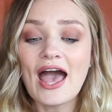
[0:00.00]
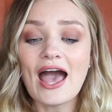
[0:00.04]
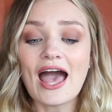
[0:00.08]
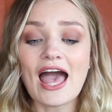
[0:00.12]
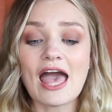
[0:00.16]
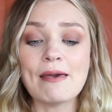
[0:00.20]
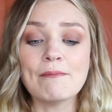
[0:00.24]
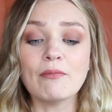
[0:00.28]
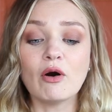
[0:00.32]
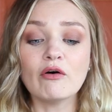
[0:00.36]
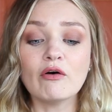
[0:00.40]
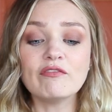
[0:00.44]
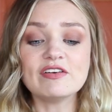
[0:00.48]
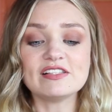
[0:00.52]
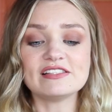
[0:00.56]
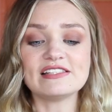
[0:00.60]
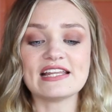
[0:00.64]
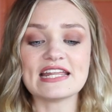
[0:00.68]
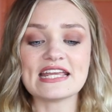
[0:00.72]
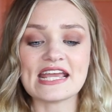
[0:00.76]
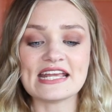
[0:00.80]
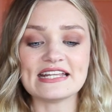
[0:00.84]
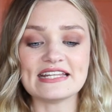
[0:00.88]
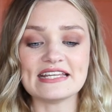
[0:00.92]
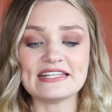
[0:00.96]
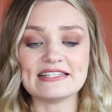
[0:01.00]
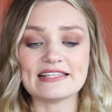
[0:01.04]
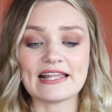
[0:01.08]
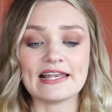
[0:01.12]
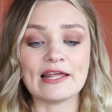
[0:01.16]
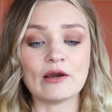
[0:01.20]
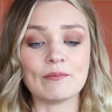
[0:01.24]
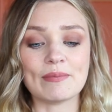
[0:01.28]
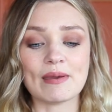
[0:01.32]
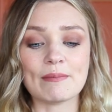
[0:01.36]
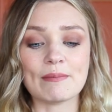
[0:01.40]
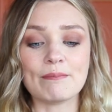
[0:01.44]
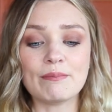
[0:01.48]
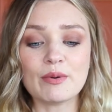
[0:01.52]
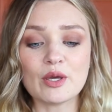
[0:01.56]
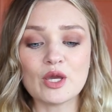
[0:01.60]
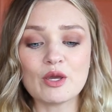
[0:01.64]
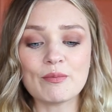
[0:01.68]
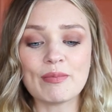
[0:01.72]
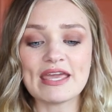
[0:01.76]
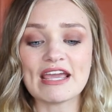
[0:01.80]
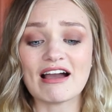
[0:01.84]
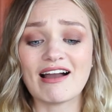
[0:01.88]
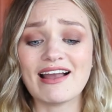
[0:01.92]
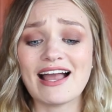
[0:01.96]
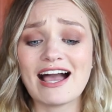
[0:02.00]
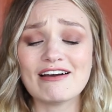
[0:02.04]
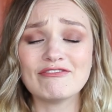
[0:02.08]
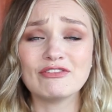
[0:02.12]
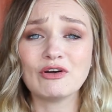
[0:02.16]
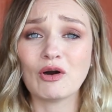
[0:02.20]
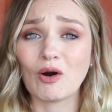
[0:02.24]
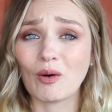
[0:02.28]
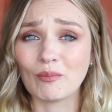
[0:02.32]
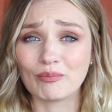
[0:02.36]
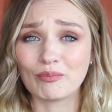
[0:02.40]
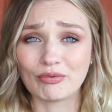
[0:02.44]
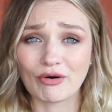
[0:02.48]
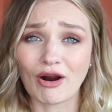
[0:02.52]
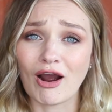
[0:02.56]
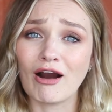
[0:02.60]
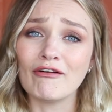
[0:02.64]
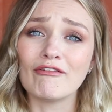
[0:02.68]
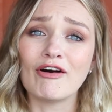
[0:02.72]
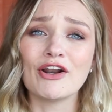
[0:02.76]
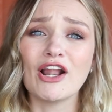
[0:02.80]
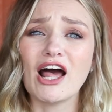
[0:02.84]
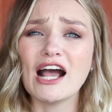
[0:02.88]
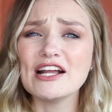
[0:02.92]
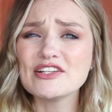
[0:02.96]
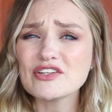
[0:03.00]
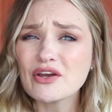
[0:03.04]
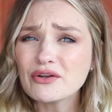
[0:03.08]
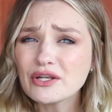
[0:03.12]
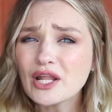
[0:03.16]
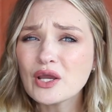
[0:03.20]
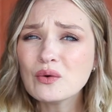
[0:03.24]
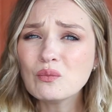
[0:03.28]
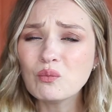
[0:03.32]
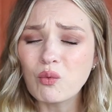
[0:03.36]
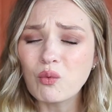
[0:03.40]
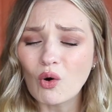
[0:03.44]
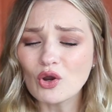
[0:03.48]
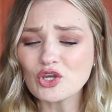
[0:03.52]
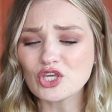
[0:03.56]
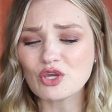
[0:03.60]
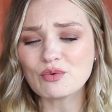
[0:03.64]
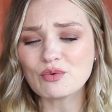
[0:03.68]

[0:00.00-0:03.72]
And obviously it is a little bit booby. I haven't got a bra on. I don't know what you